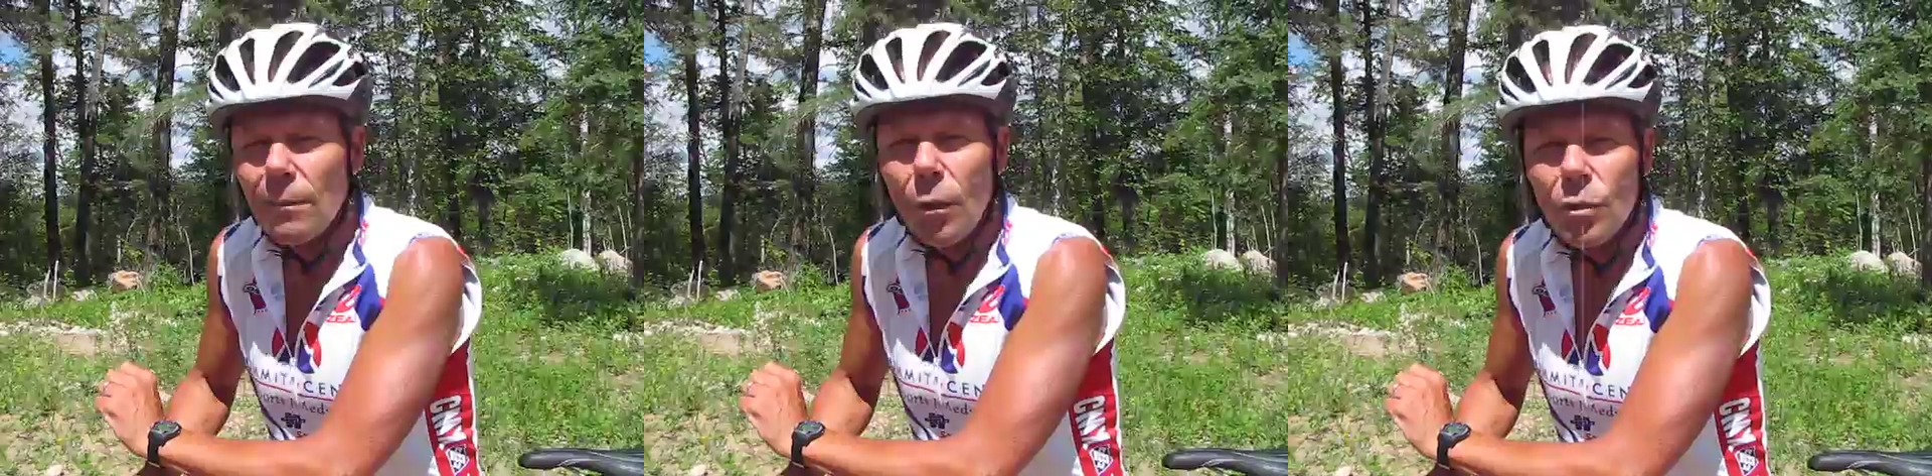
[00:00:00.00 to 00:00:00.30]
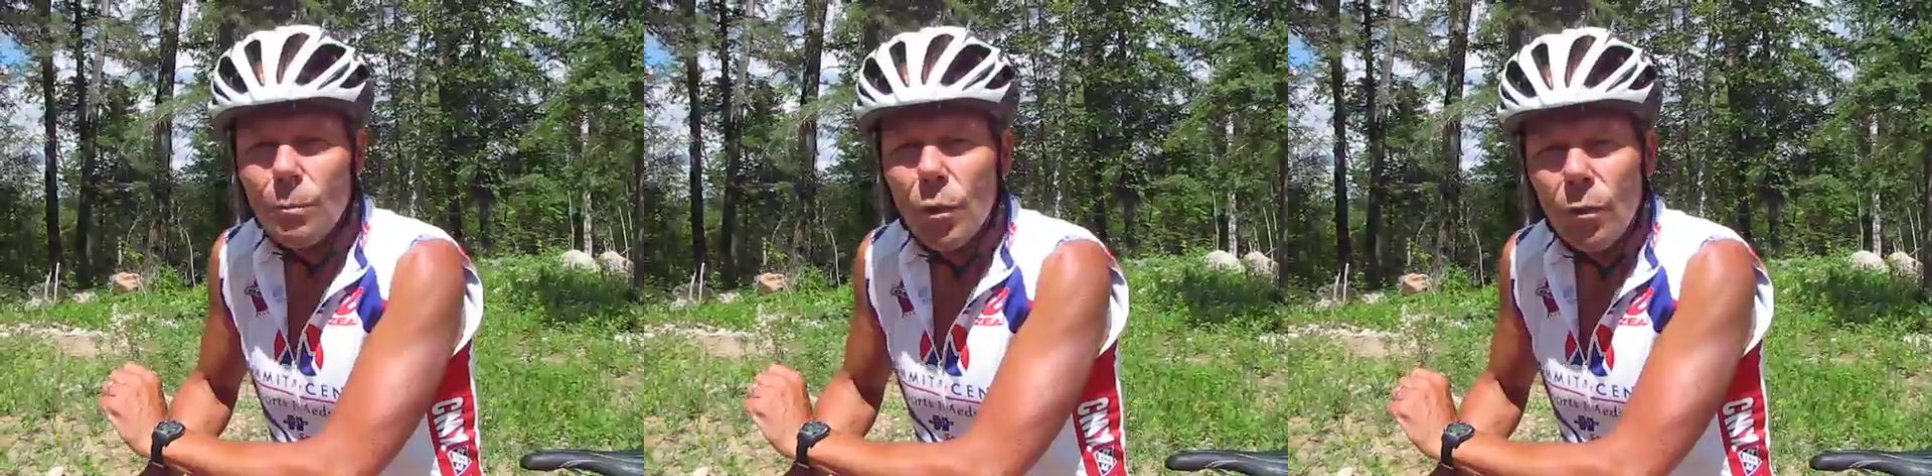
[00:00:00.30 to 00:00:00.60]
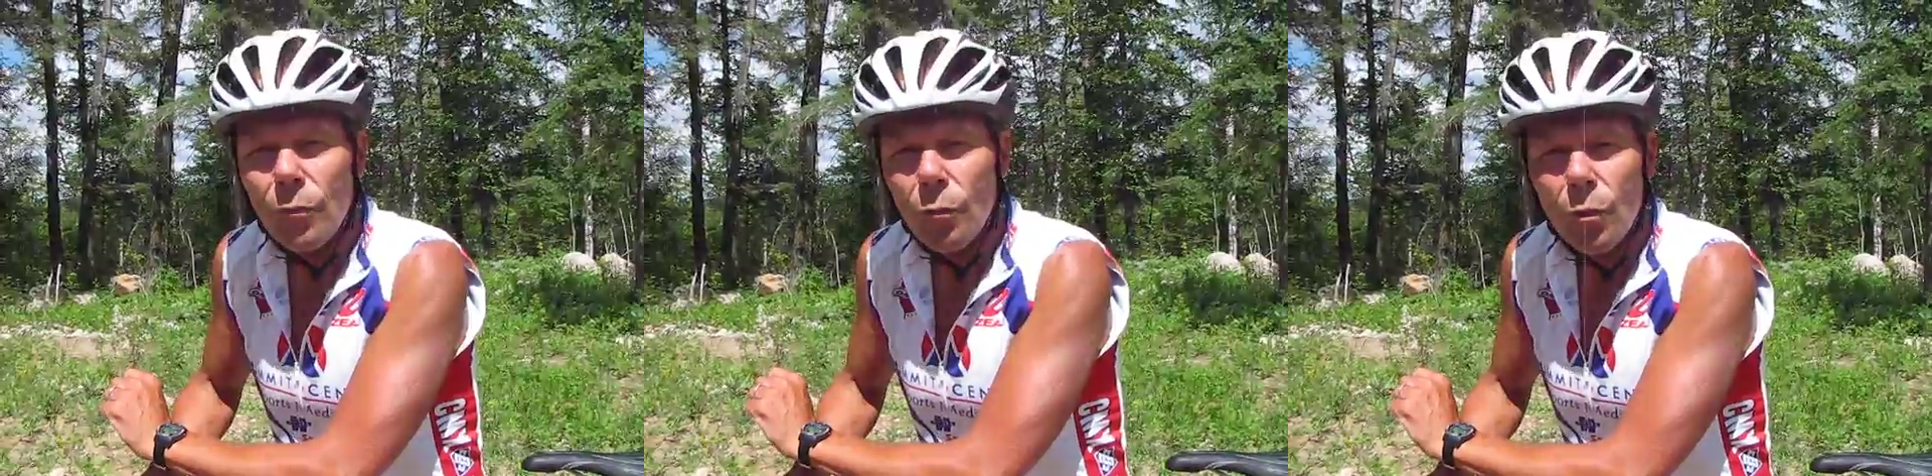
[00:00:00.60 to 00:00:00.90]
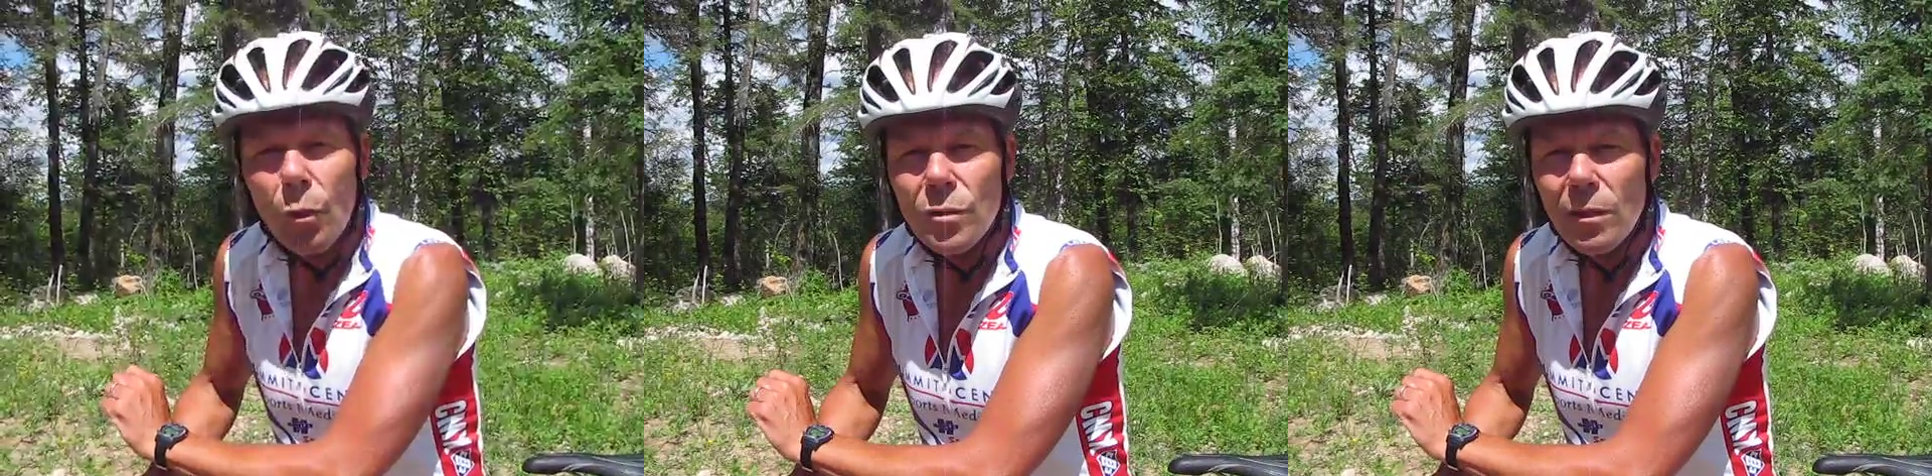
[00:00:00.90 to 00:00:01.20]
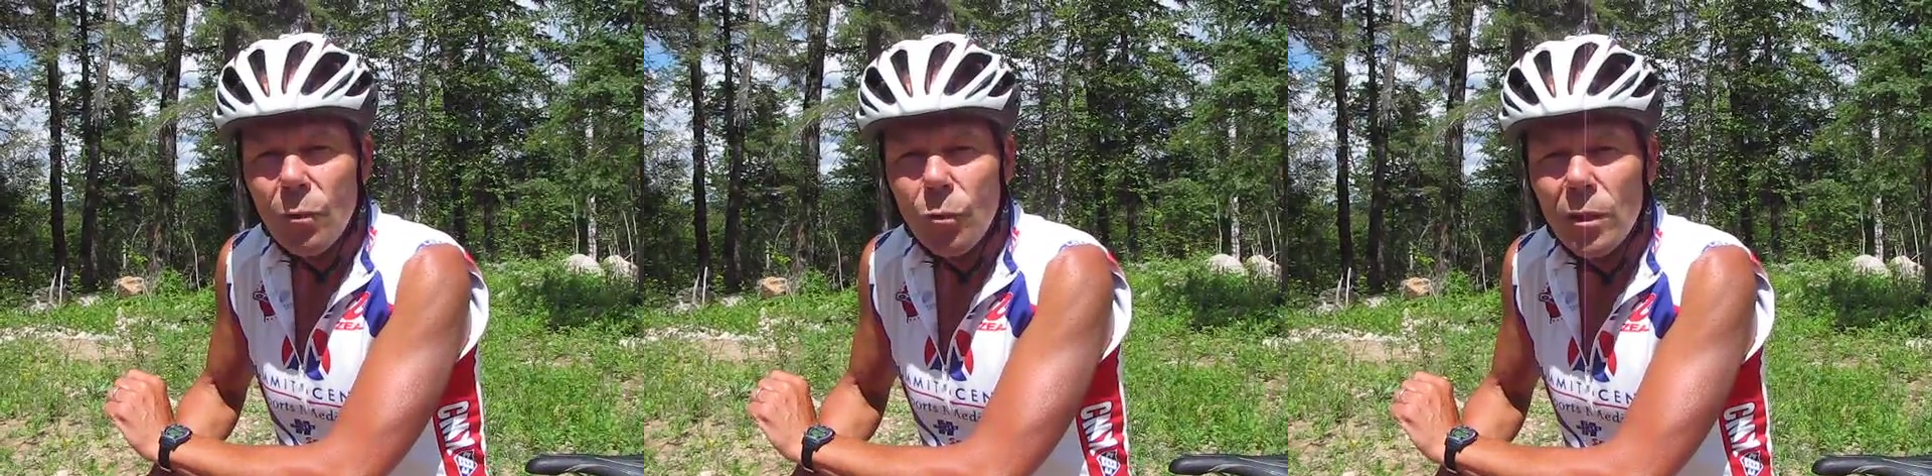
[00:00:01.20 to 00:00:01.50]
most beautiful roads
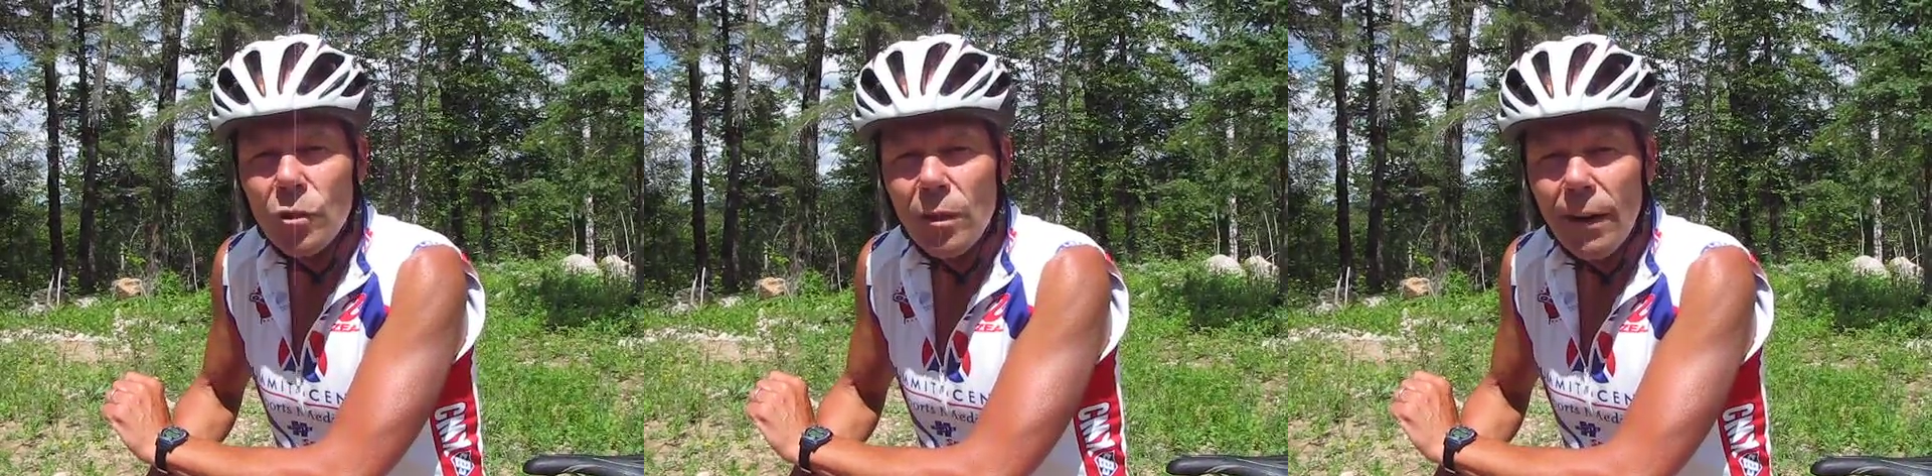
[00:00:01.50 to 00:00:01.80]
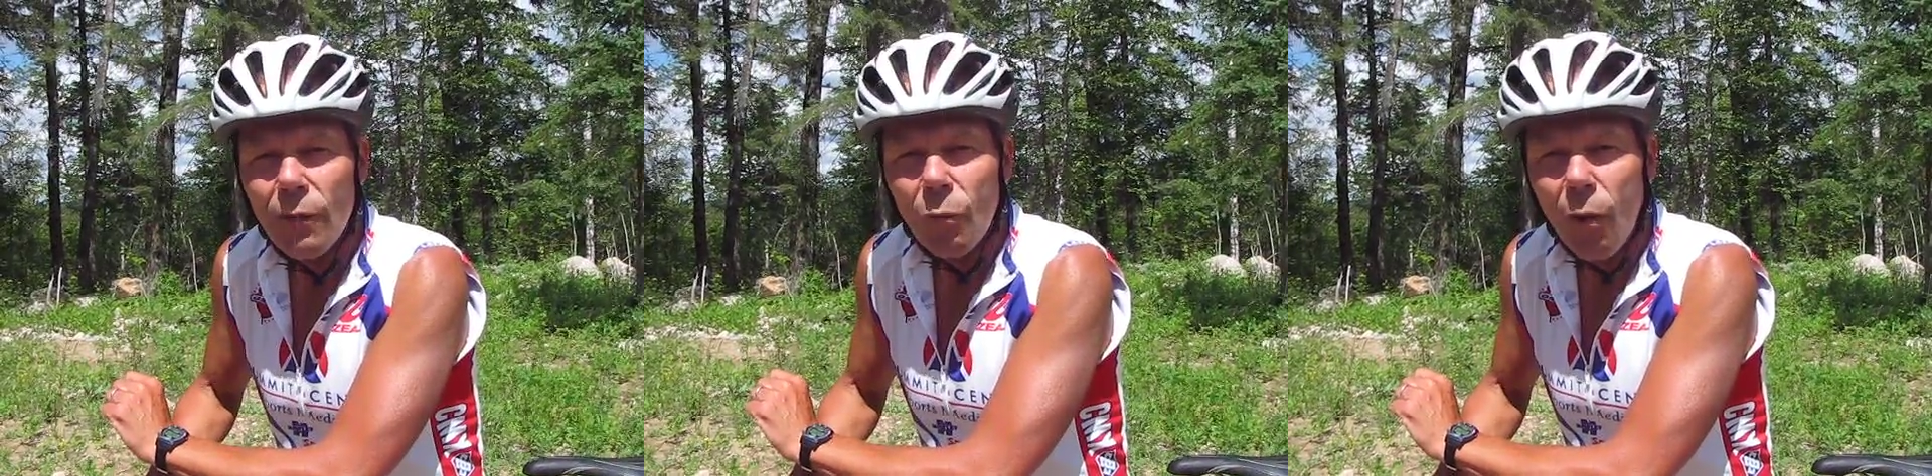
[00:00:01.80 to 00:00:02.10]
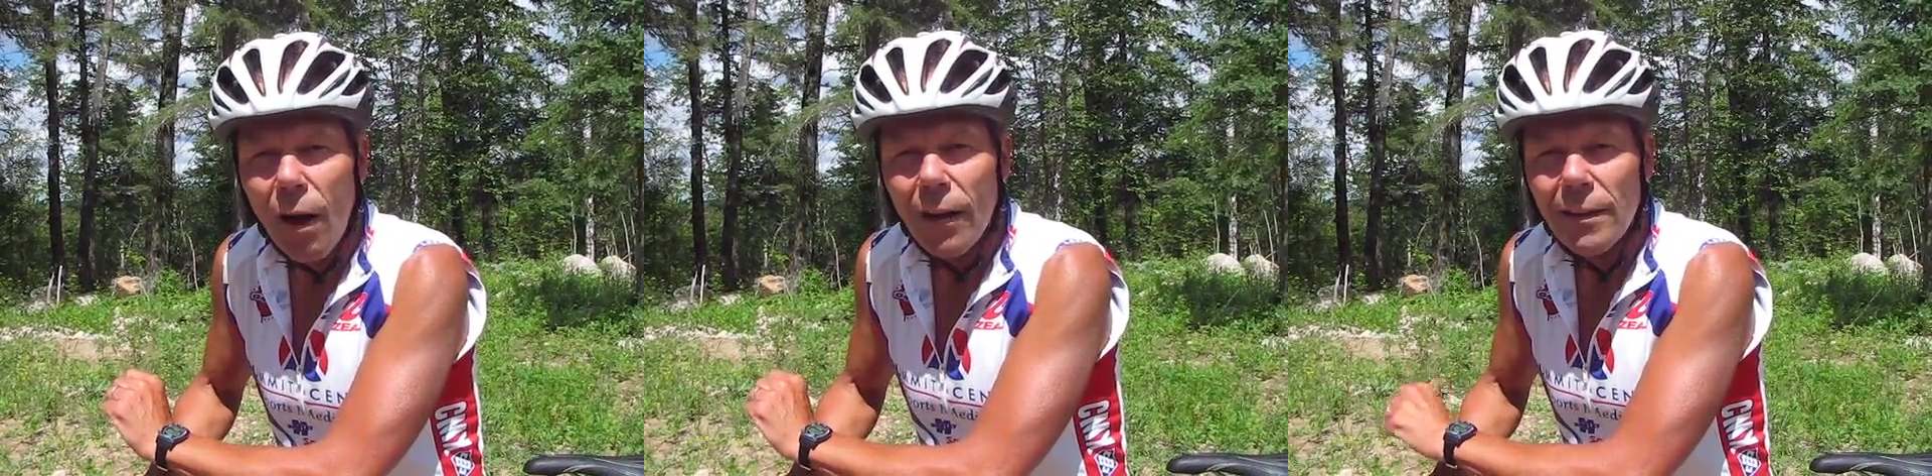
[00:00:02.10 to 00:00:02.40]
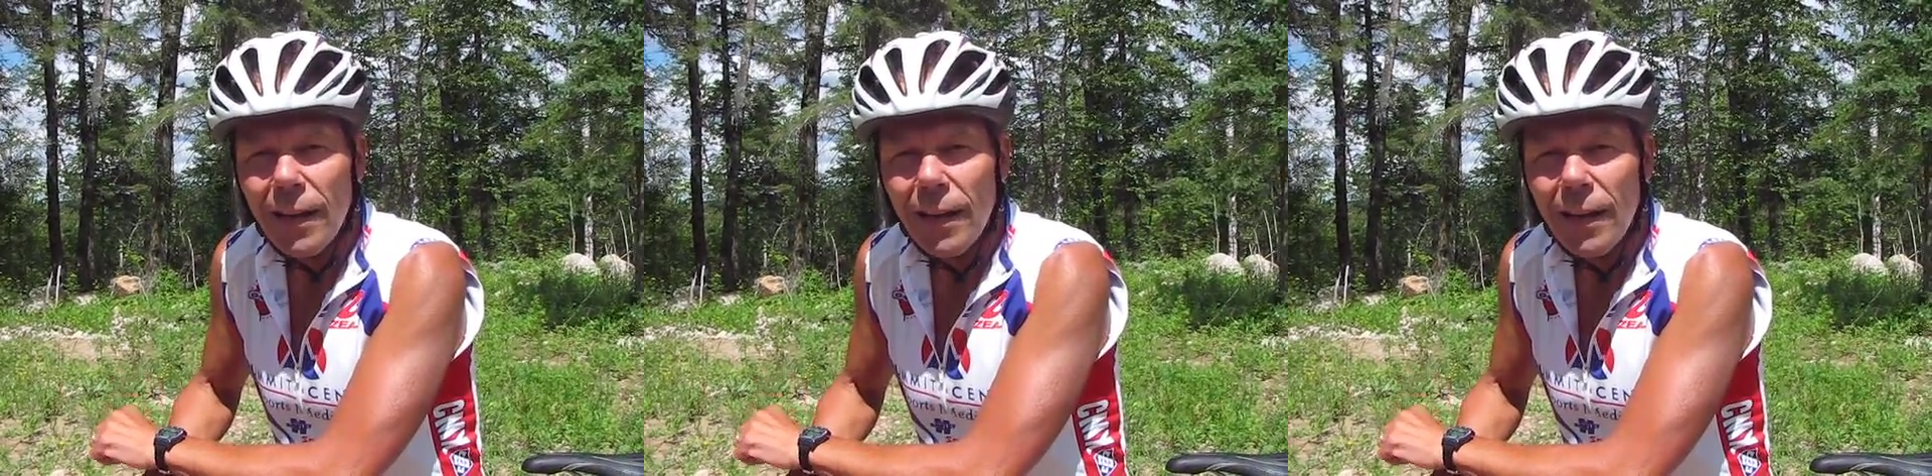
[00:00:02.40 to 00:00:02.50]
in the woods you'd ever want,